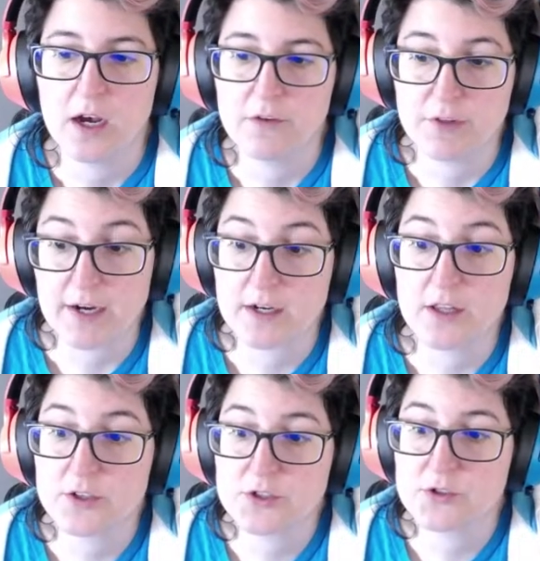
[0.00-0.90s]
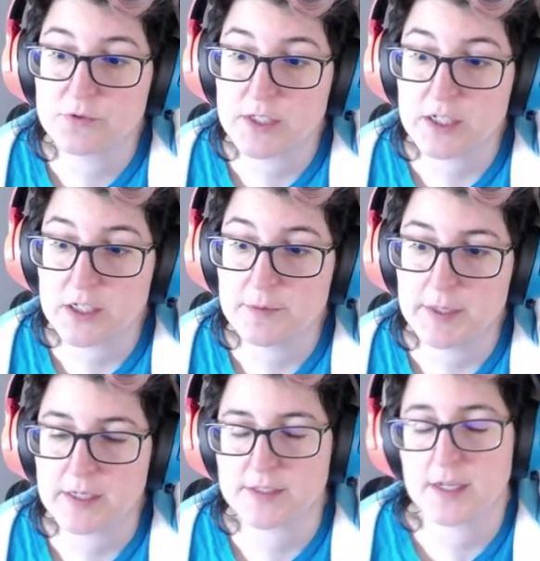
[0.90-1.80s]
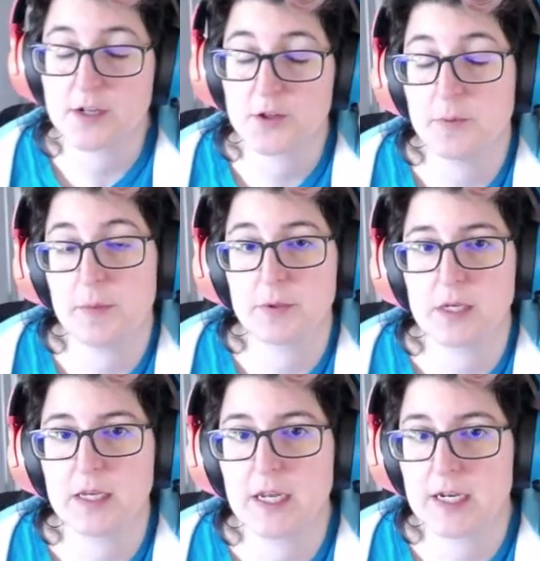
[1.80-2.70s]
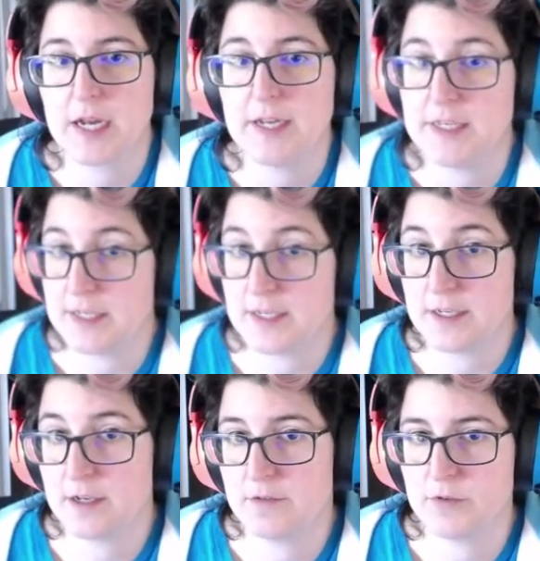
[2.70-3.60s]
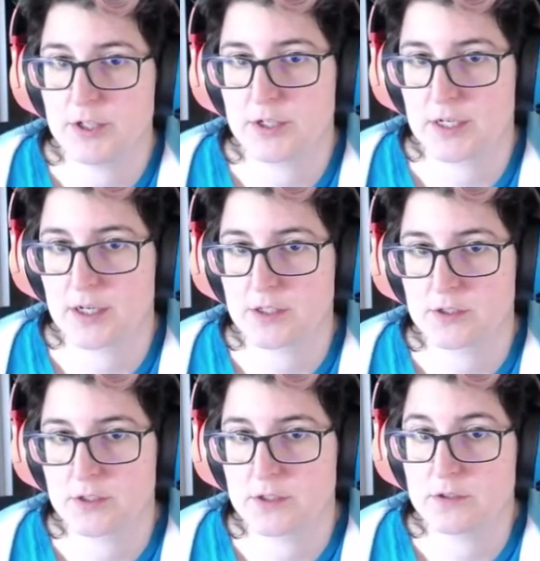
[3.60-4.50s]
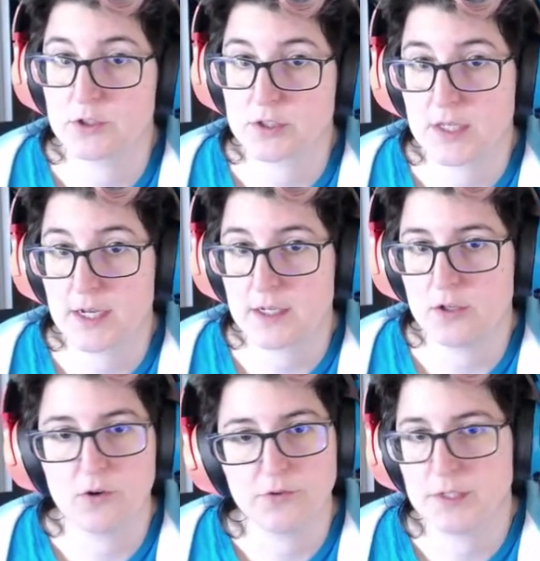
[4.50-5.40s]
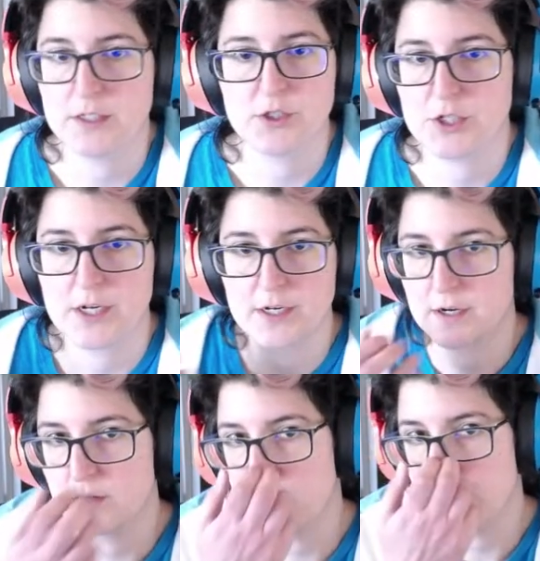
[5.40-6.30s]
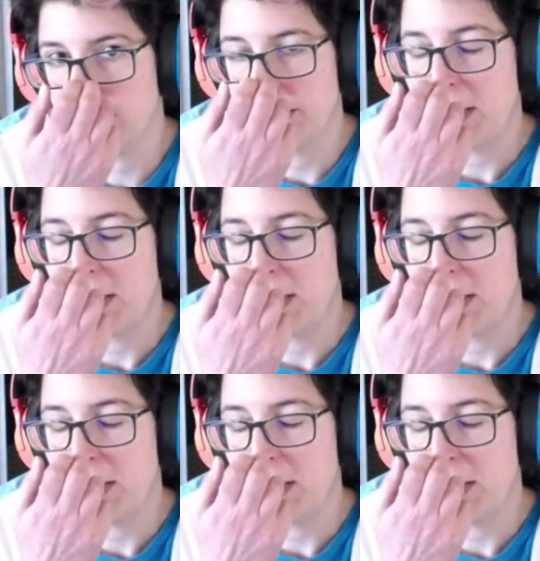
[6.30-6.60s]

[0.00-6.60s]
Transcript: Flat colors is really good because then other people can get an idea of what your character looks like. You don't need to shade it at all.